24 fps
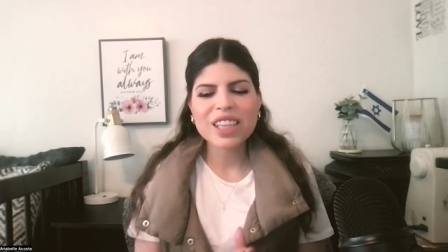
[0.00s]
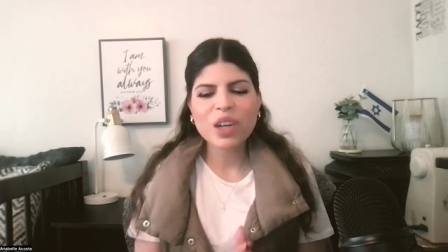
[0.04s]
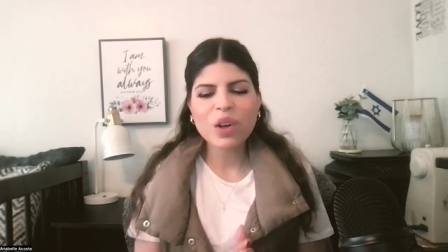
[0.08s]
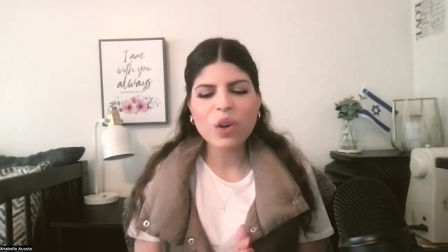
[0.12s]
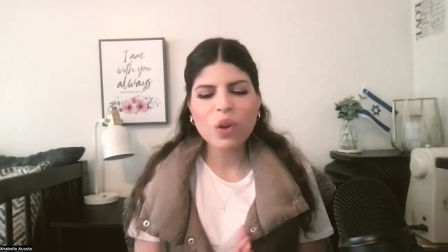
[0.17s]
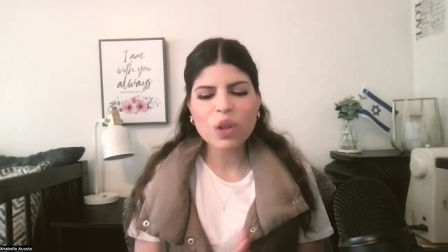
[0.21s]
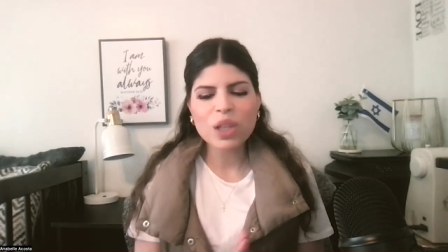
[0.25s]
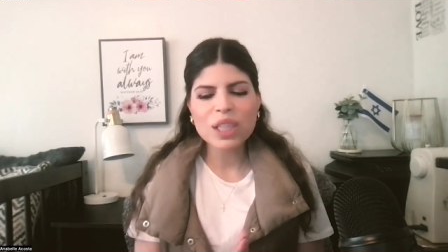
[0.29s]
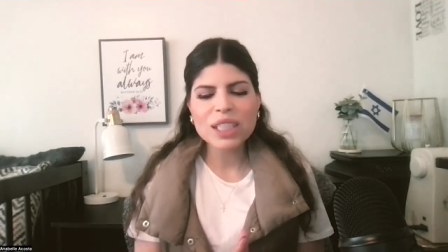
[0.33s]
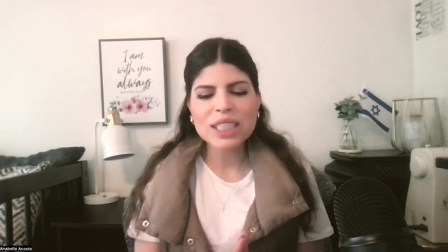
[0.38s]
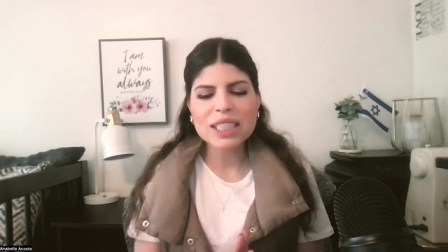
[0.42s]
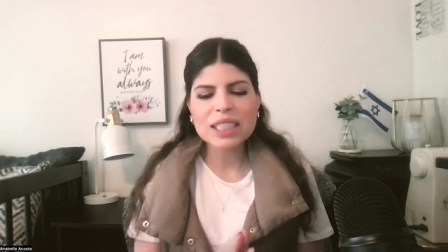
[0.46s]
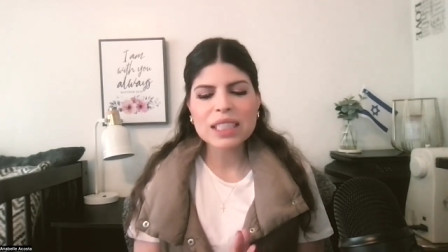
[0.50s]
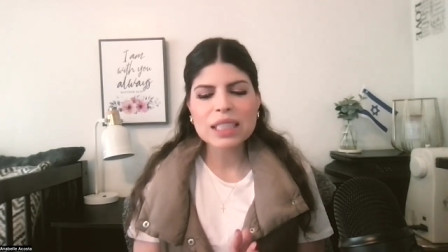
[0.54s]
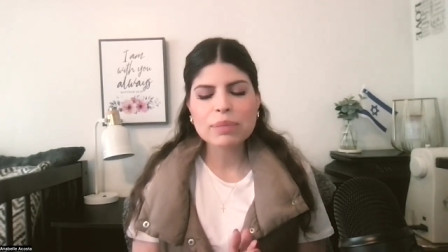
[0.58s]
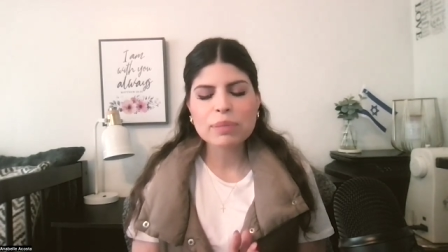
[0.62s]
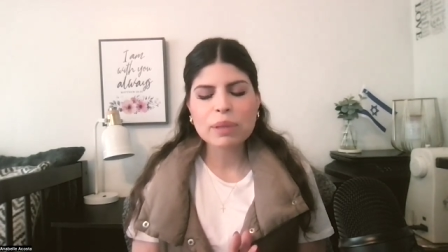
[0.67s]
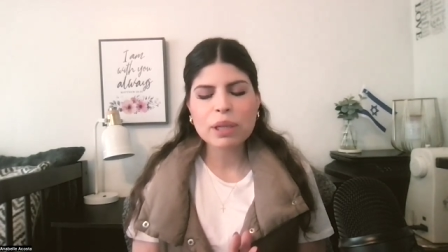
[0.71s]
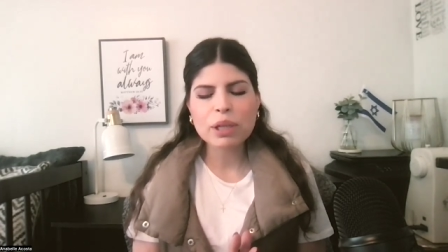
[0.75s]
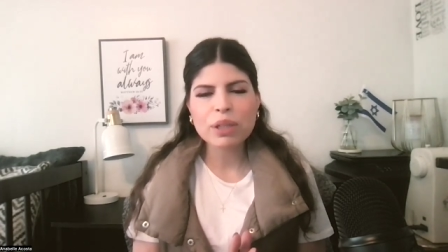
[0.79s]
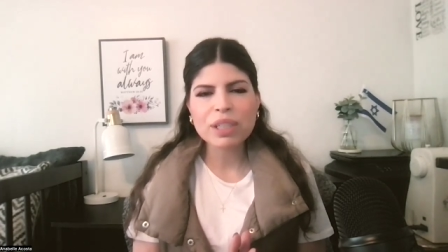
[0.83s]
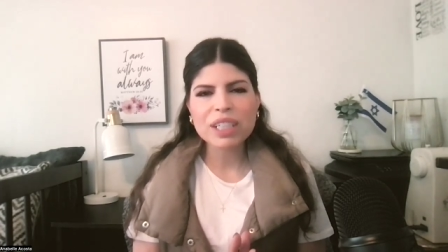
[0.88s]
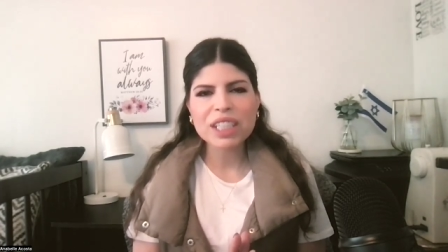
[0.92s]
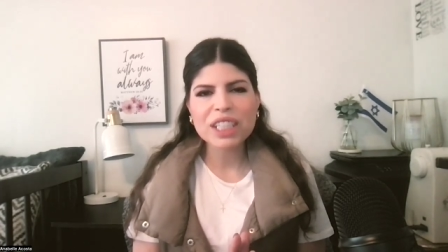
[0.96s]
the Holy
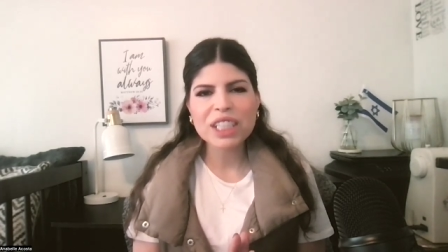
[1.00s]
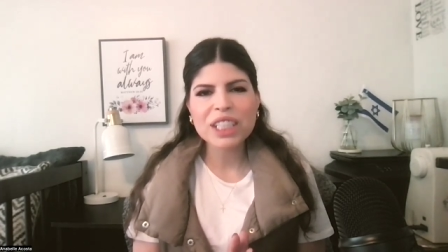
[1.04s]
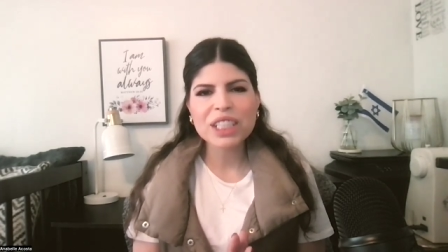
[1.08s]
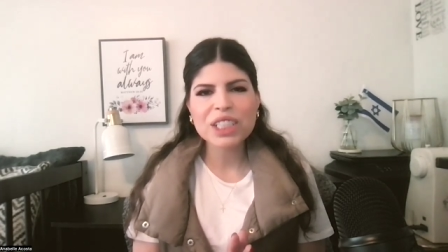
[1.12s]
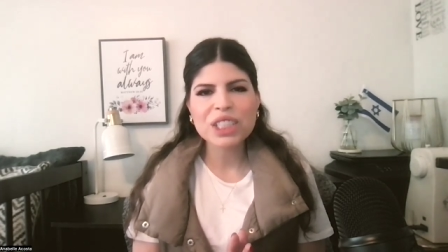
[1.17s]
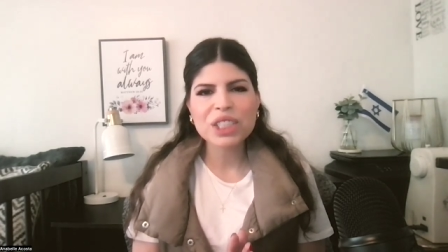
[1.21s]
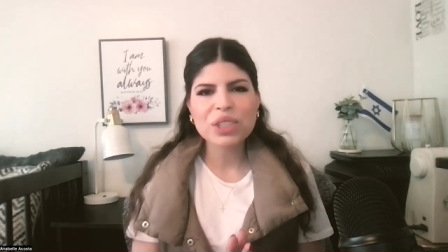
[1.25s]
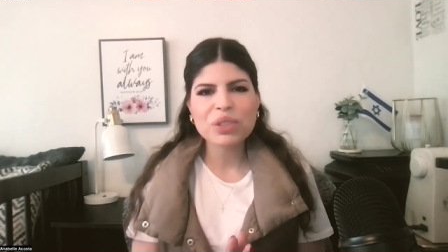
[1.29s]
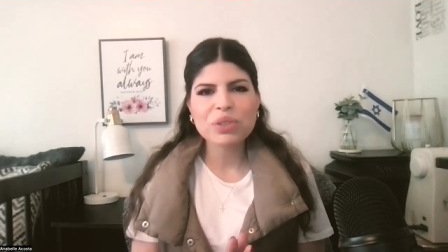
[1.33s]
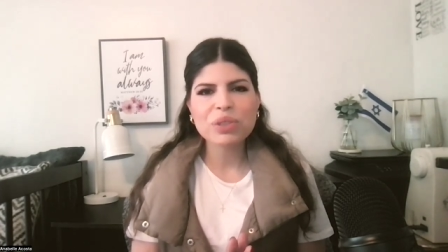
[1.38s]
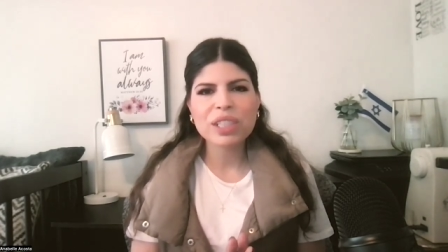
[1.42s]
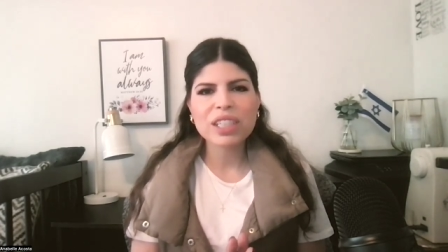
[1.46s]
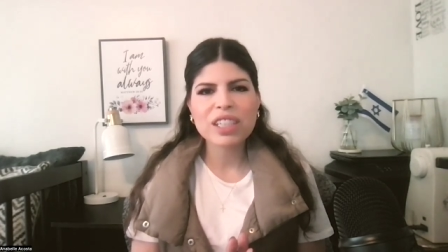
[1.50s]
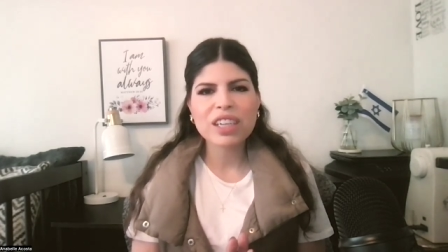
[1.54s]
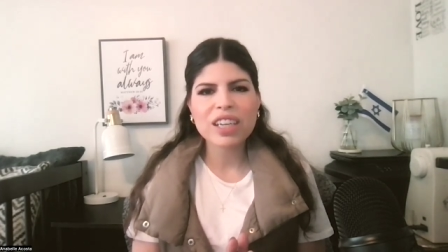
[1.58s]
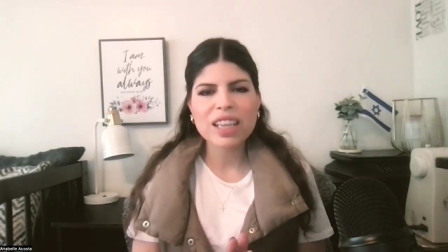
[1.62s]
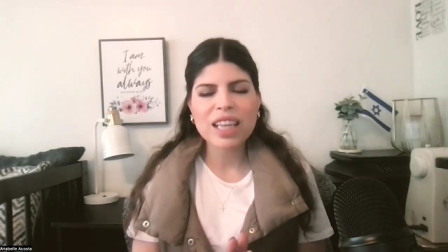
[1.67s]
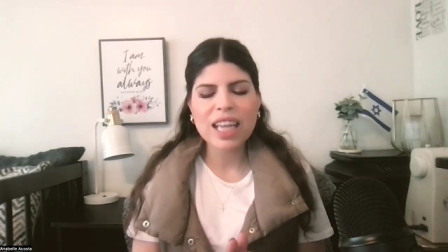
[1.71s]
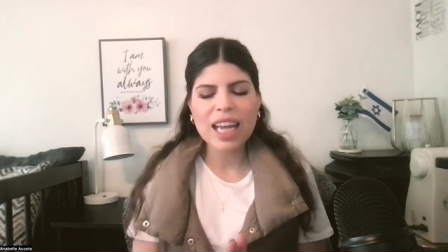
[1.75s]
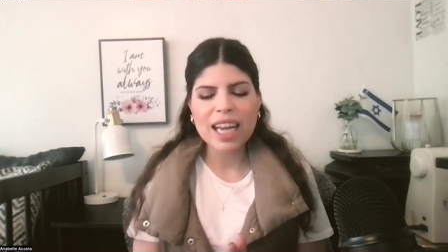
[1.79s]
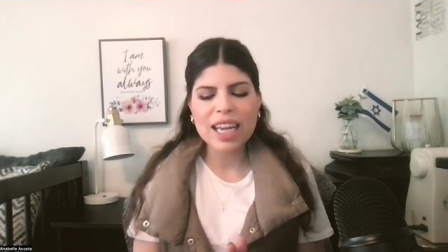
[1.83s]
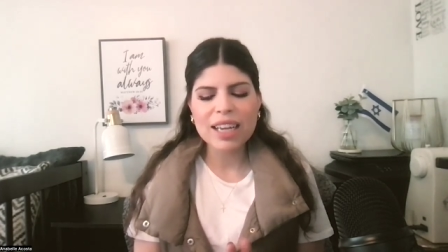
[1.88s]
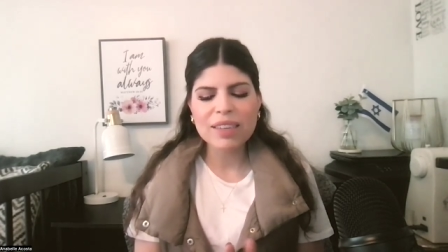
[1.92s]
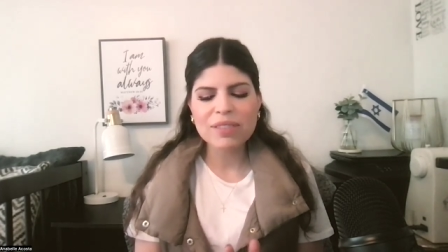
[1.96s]
Spirit can do in our
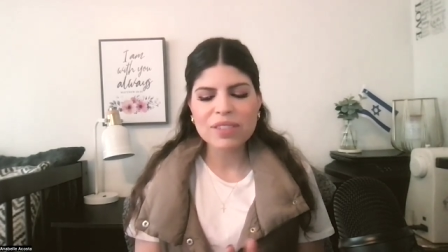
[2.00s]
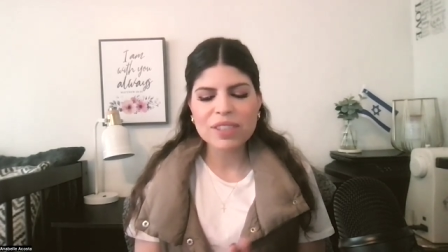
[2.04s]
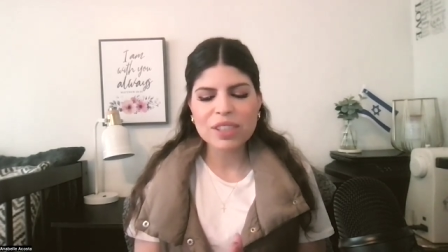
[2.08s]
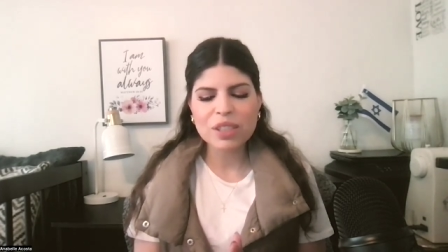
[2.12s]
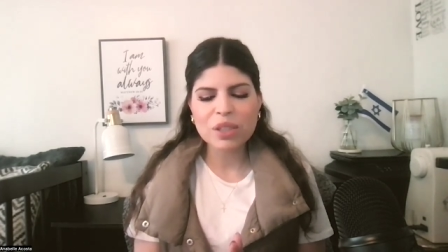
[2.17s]
lives.